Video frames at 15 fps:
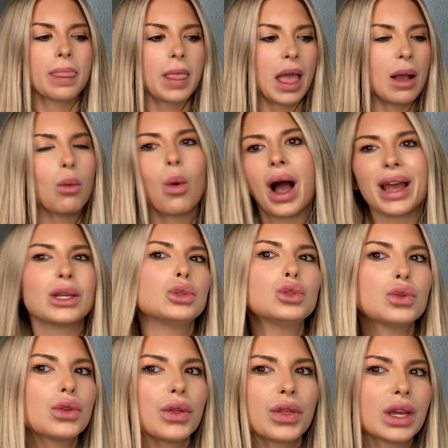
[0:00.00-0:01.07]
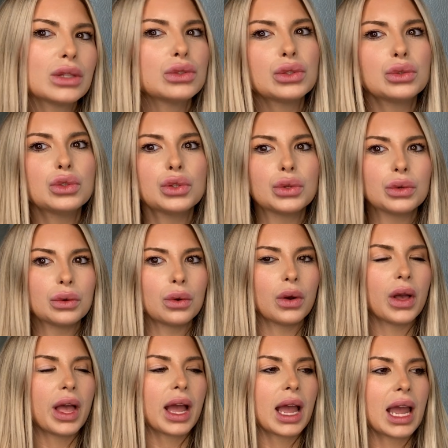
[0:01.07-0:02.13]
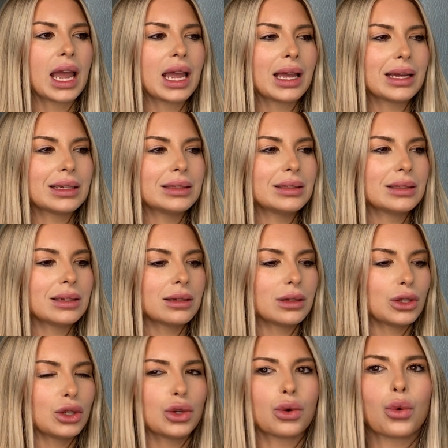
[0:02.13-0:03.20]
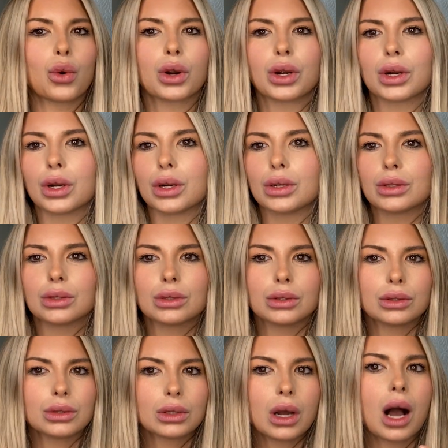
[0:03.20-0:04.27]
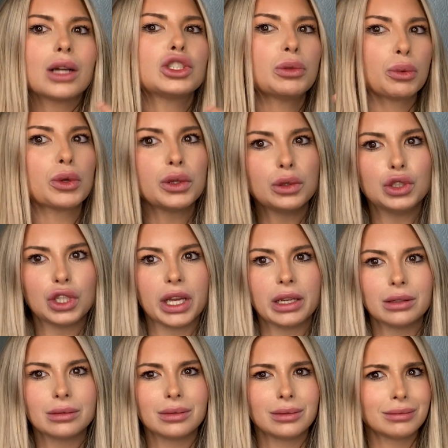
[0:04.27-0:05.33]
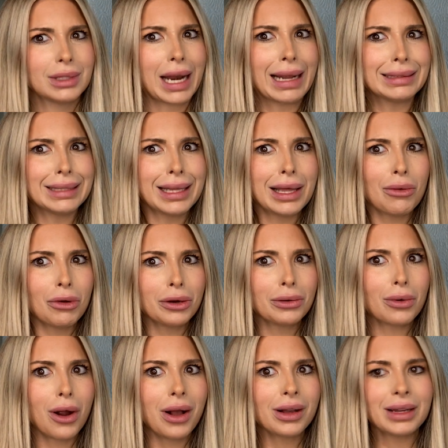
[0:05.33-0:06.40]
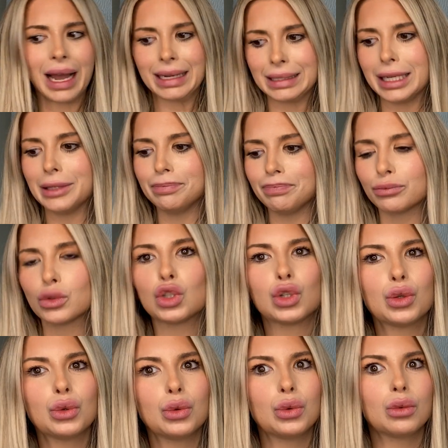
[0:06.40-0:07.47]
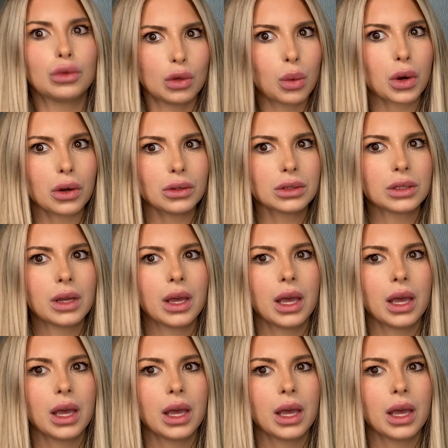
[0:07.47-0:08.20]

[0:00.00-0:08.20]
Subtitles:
and why you do the things you do and your contribution. Did I say that word wrong? I did. To the world.